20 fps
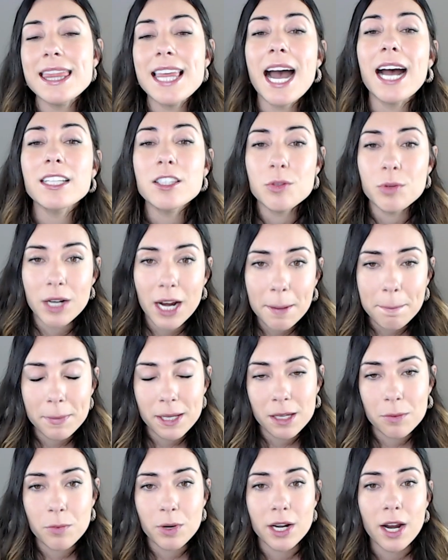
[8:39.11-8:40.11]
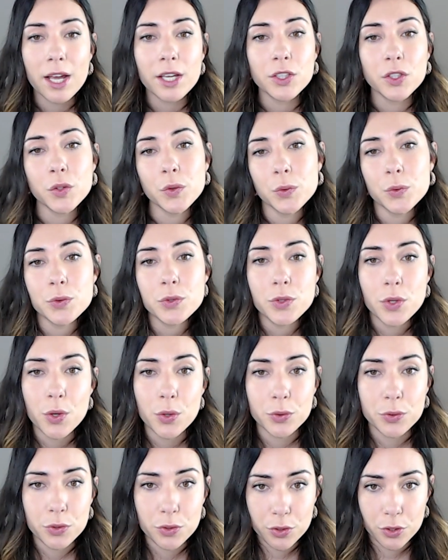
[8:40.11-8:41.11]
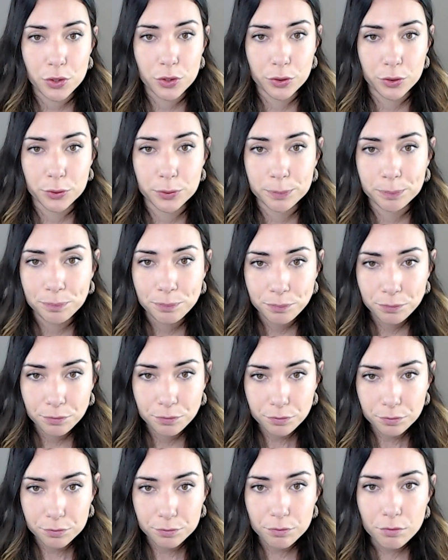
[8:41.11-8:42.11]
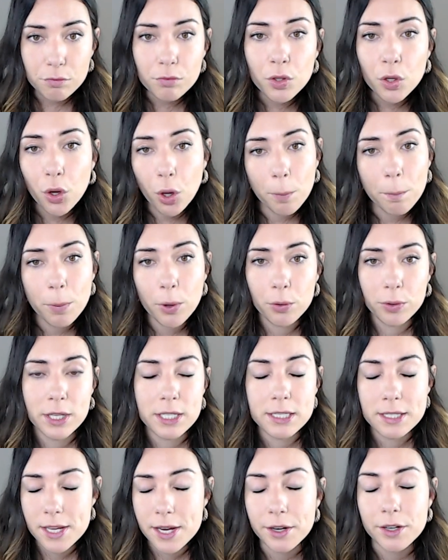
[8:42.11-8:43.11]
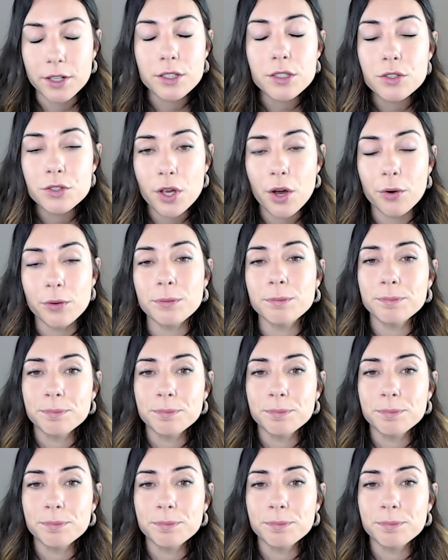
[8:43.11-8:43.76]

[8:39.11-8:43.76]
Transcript: That's what I mean when I use those two components here. So